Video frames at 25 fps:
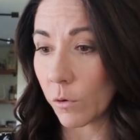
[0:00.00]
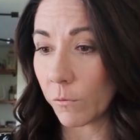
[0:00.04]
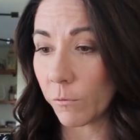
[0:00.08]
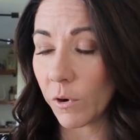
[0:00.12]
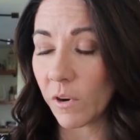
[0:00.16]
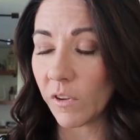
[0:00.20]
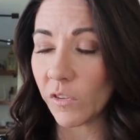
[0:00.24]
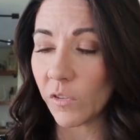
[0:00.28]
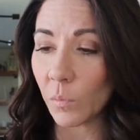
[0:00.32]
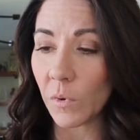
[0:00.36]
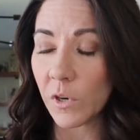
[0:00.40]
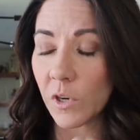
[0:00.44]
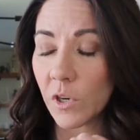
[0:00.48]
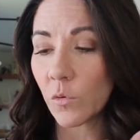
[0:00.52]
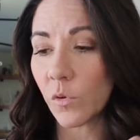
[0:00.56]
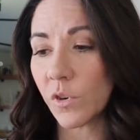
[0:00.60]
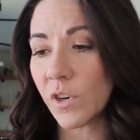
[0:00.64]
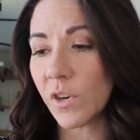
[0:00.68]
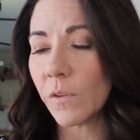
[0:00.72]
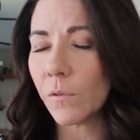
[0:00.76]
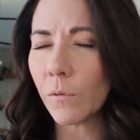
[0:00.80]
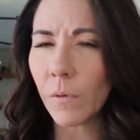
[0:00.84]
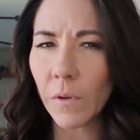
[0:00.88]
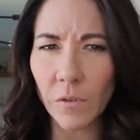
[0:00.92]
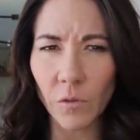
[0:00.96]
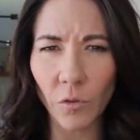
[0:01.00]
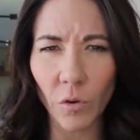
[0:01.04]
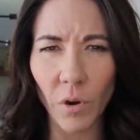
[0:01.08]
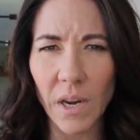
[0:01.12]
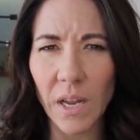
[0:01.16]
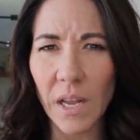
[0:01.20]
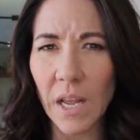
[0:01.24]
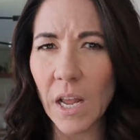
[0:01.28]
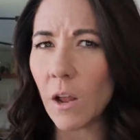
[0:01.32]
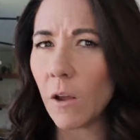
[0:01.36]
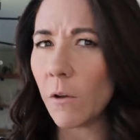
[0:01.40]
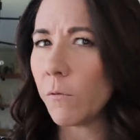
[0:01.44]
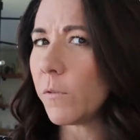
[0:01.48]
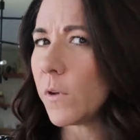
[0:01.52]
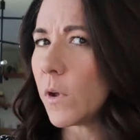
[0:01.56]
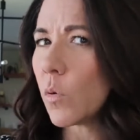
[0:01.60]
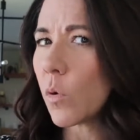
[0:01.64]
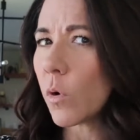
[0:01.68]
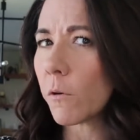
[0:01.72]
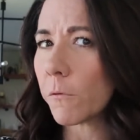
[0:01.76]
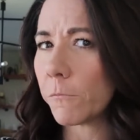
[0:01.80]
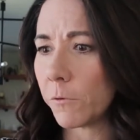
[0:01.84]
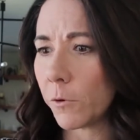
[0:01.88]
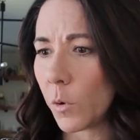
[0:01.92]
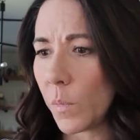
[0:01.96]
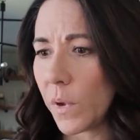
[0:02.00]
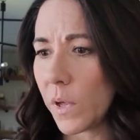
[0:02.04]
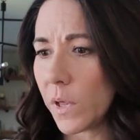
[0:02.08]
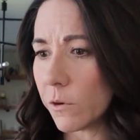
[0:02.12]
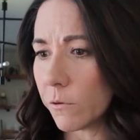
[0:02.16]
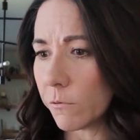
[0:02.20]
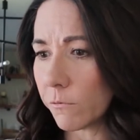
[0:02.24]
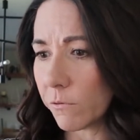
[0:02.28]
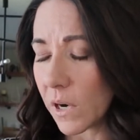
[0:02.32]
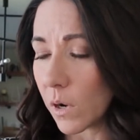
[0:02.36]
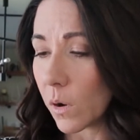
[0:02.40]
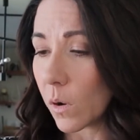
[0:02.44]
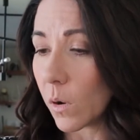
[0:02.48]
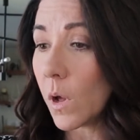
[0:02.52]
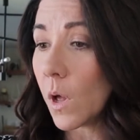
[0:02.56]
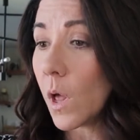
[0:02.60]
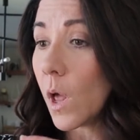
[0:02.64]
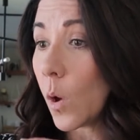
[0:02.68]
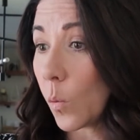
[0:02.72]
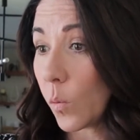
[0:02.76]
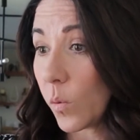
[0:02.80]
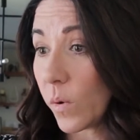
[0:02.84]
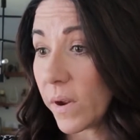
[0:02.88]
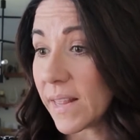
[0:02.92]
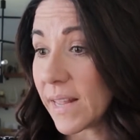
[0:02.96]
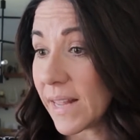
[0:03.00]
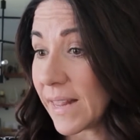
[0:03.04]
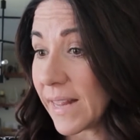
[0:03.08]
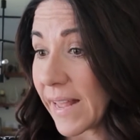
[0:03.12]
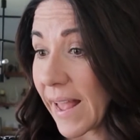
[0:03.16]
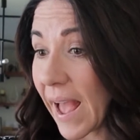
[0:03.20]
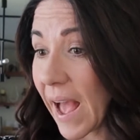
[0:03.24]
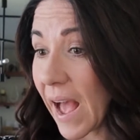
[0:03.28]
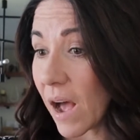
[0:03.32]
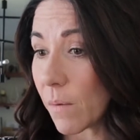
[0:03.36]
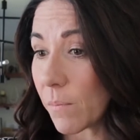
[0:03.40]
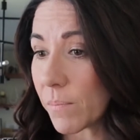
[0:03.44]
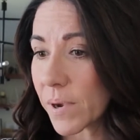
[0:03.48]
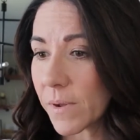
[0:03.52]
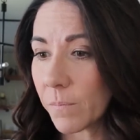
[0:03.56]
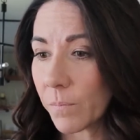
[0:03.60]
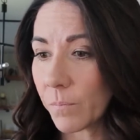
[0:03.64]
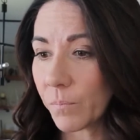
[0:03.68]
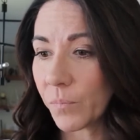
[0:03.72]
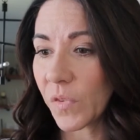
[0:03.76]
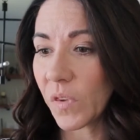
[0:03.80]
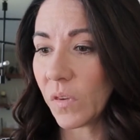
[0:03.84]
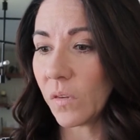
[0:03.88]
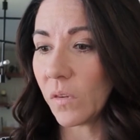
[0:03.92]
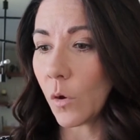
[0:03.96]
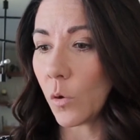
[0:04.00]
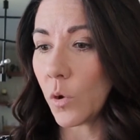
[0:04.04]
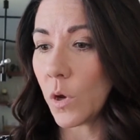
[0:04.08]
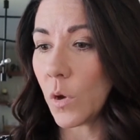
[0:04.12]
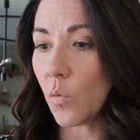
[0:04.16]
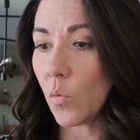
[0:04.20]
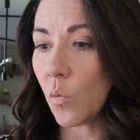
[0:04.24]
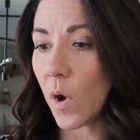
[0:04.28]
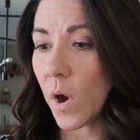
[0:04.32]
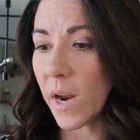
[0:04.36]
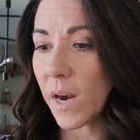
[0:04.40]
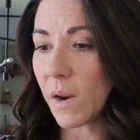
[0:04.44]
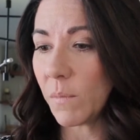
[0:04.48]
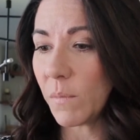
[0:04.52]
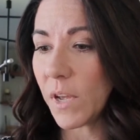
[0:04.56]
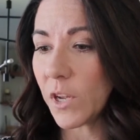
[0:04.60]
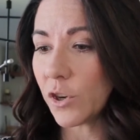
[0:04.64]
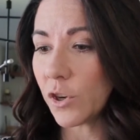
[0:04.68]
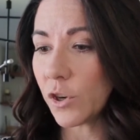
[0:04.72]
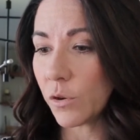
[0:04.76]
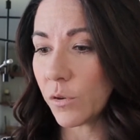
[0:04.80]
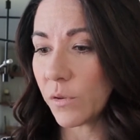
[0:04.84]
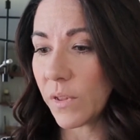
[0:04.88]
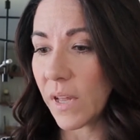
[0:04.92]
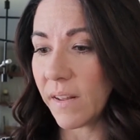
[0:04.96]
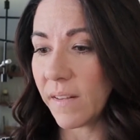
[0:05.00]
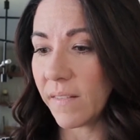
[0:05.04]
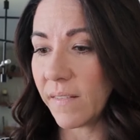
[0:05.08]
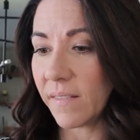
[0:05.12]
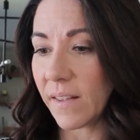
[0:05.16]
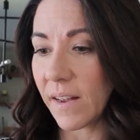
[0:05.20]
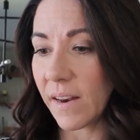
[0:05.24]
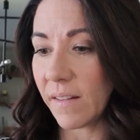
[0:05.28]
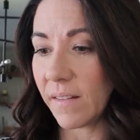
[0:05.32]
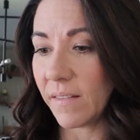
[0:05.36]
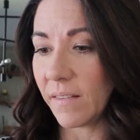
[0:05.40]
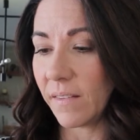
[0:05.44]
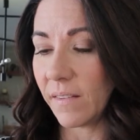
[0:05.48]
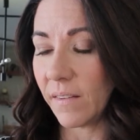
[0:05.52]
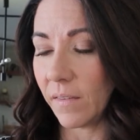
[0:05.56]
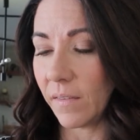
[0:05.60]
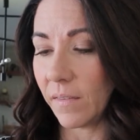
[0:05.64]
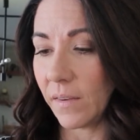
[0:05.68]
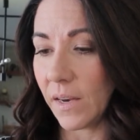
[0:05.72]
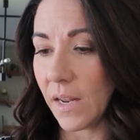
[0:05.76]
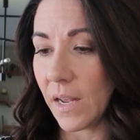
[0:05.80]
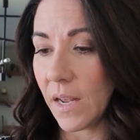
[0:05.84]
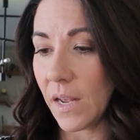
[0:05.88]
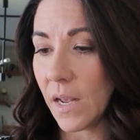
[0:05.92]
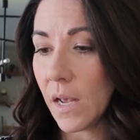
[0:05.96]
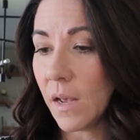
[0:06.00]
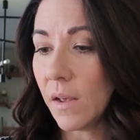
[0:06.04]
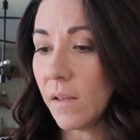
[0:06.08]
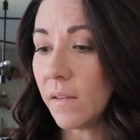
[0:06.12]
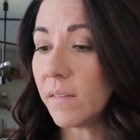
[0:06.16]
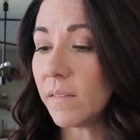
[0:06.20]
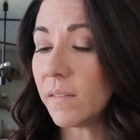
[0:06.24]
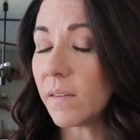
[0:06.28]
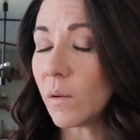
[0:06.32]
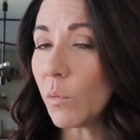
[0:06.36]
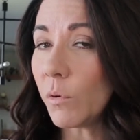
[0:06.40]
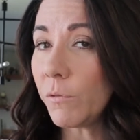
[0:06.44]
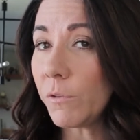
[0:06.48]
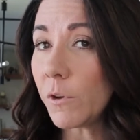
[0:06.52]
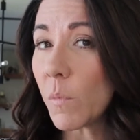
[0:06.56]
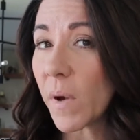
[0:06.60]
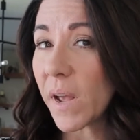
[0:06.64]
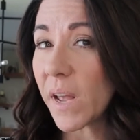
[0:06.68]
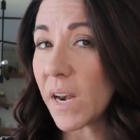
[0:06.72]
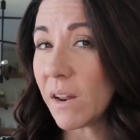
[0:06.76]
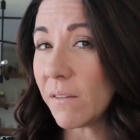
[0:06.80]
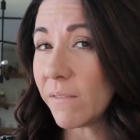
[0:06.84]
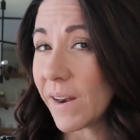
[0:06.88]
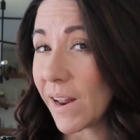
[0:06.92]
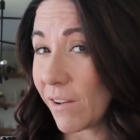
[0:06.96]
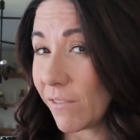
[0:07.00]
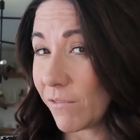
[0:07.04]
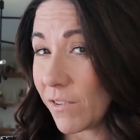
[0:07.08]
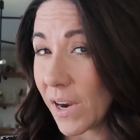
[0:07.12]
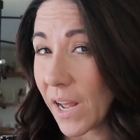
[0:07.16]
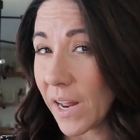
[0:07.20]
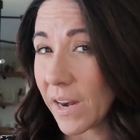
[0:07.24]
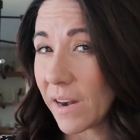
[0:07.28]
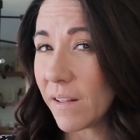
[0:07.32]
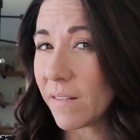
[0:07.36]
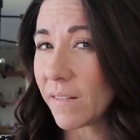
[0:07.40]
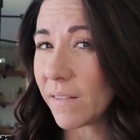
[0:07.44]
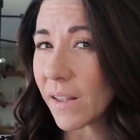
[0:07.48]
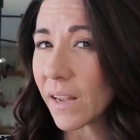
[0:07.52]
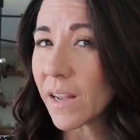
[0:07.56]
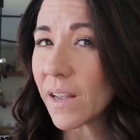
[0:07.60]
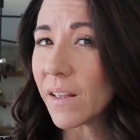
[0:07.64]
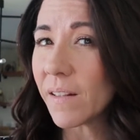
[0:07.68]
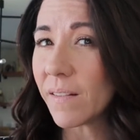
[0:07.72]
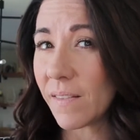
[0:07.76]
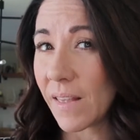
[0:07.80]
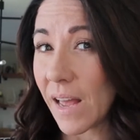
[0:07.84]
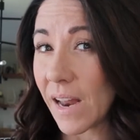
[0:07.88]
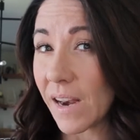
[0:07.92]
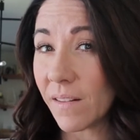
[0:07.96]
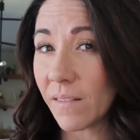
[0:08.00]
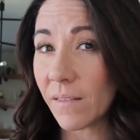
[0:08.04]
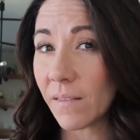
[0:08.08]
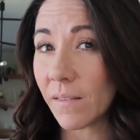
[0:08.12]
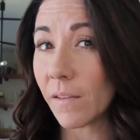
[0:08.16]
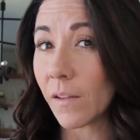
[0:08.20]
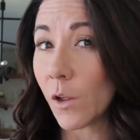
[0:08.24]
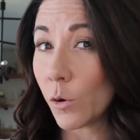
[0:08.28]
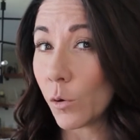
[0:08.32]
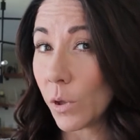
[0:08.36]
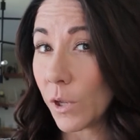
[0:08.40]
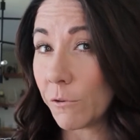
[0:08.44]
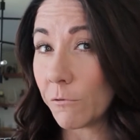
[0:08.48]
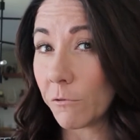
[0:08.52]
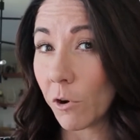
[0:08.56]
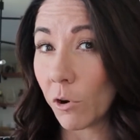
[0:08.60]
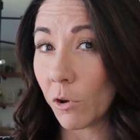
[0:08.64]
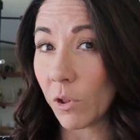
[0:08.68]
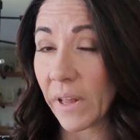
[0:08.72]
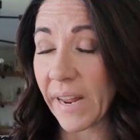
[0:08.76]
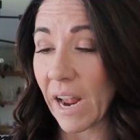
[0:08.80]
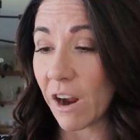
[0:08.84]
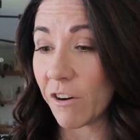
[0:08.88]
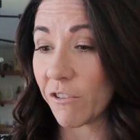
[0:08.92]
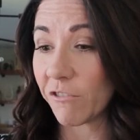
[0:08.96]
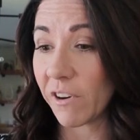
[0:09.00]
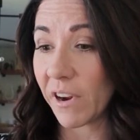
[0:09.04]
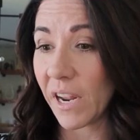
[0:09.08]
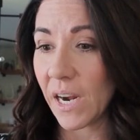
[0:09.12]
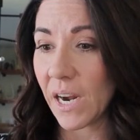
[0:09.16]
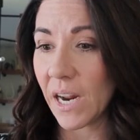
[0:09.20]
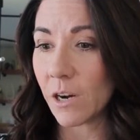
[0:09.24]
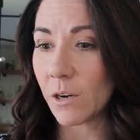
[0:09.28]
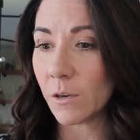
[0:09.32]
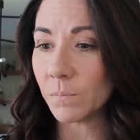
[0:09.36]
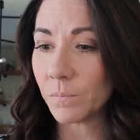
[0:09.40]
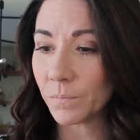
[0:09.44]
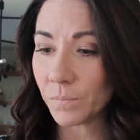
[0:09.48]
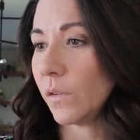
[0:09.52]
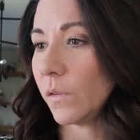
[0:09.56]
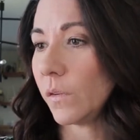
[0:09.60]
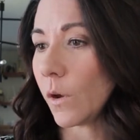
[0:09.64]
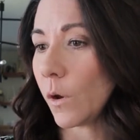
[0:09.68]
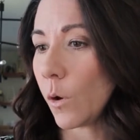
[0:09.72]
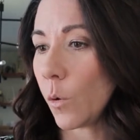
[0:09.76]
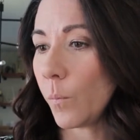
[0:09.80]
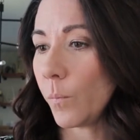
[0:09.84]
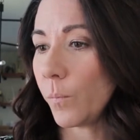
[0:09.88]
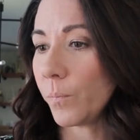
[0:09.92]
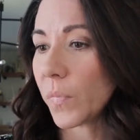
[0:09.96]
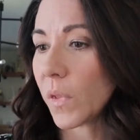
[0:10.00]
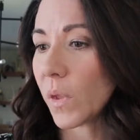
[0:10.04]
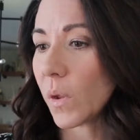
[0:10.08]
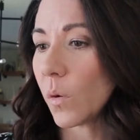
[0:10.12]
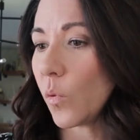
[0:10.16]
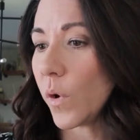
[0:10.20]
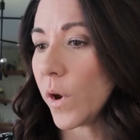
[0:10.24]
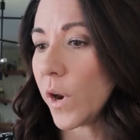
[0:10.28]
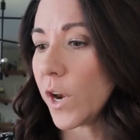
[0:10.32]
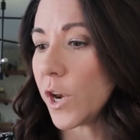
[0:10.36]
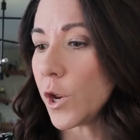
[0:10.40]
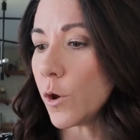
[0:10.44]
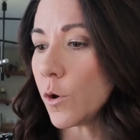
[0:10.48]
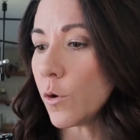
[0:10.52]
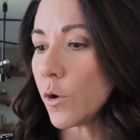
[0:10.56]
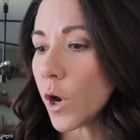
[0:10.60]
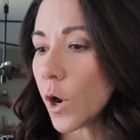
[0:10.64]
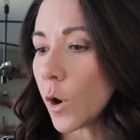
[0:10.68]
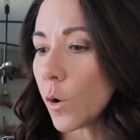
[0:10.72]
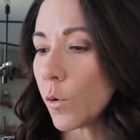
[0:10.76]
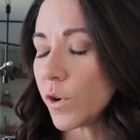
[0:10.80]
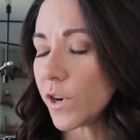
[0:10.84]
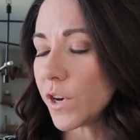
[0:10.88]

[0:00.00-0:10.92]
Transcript: over, especially, which is frustrating if you are filming the reel within the app. So you wanna make sure that it's set at 60. Some of you might even have 90 seconds. That is slowly rolling out right now. So when you go